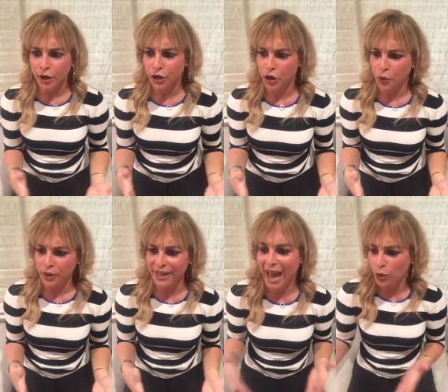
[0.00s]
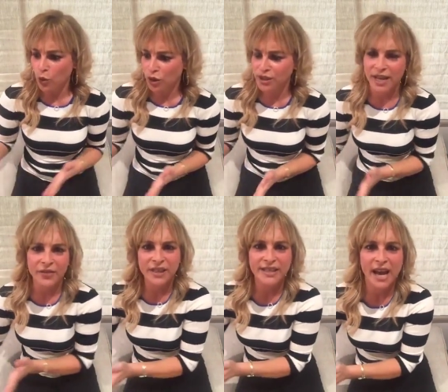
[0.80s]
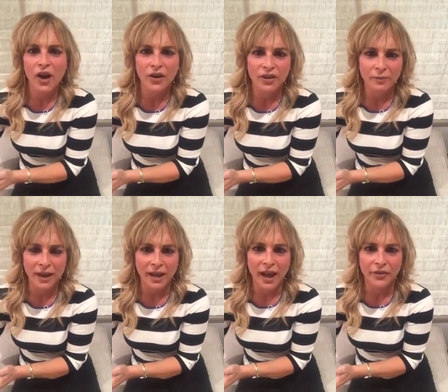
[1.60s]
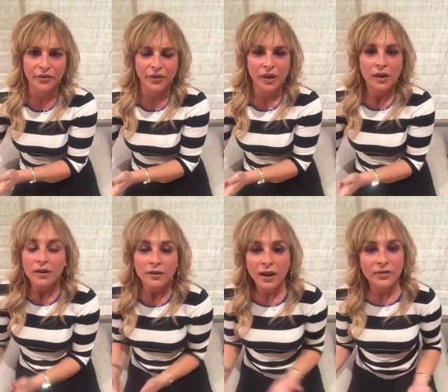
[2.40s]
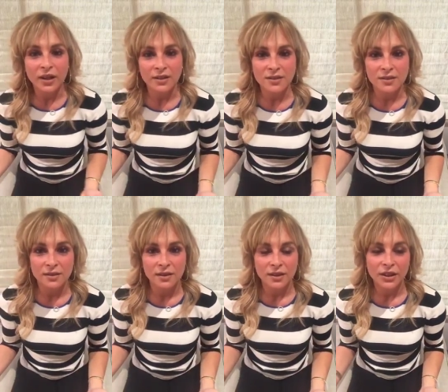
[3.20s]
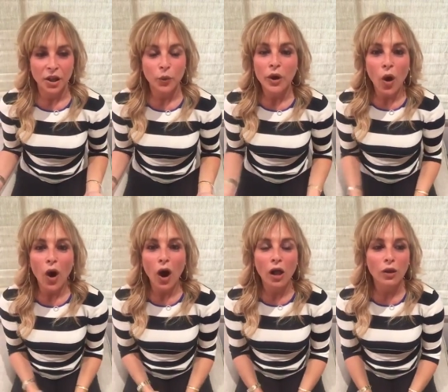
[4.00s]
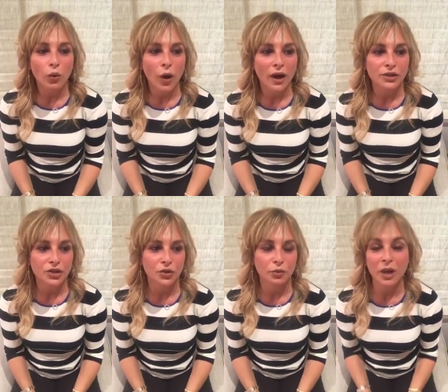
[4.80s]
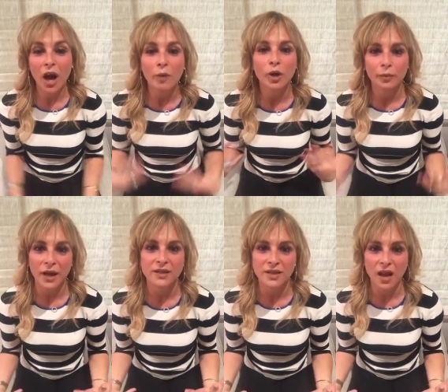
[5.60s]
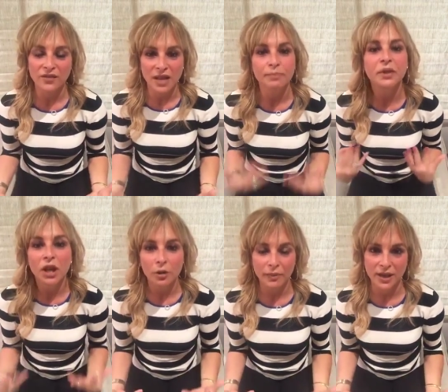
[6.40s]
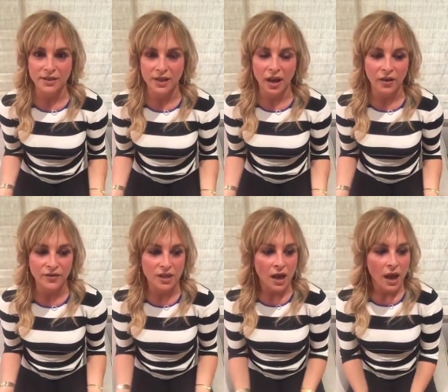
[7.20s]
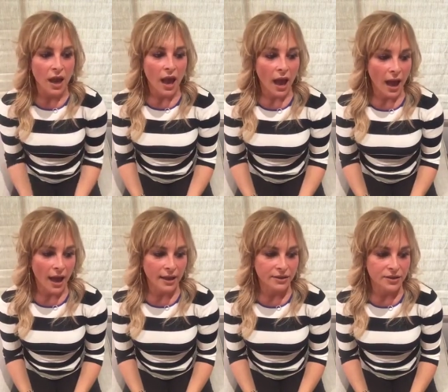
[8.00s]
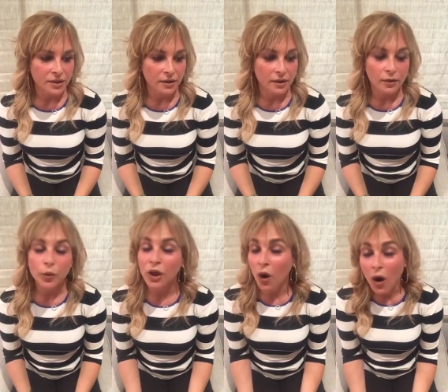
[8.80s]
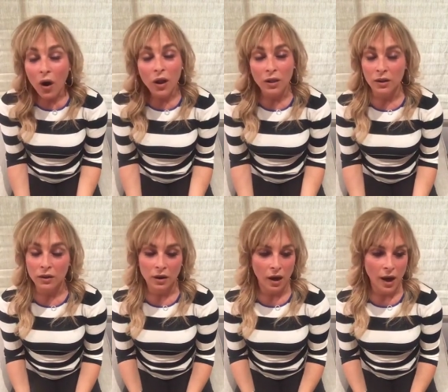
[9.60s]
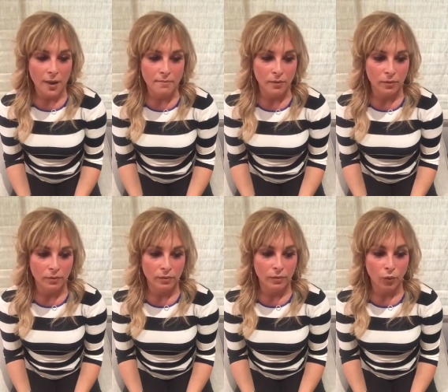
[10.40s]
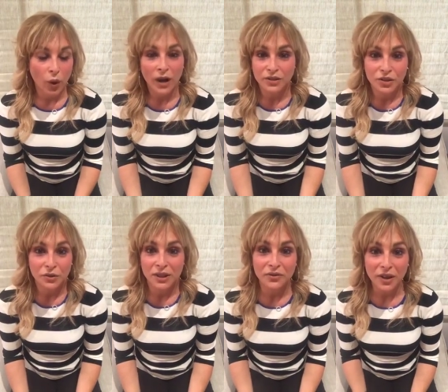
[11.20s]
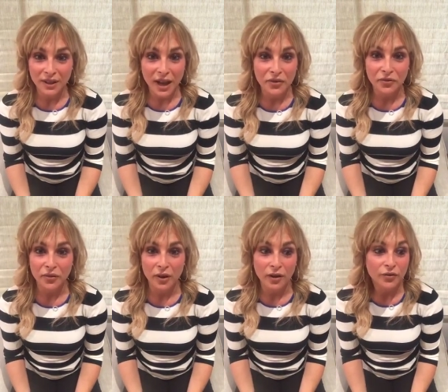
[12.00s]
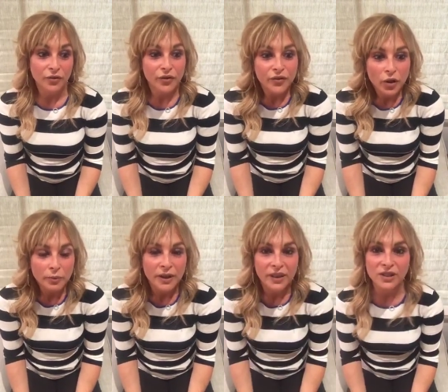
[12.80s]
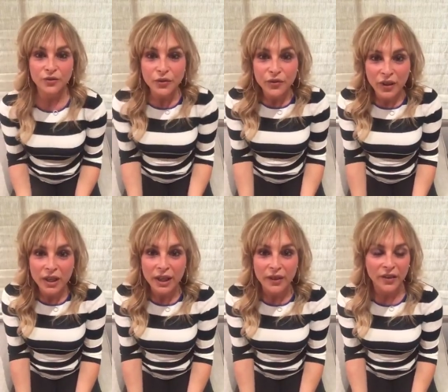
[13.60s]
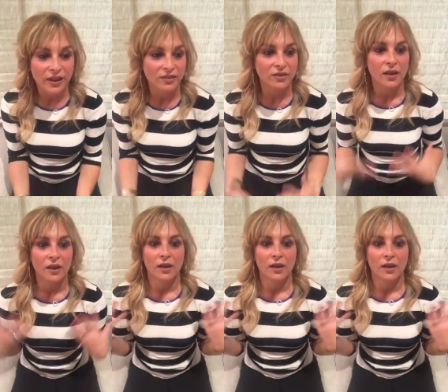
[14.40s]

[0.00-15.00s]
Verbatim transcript: you know, get worse in this area of my life." None of us. You know, we all want to become our best selves and be our best selves. And we all um, want to live a life of fulfillment that's fulfilling, that's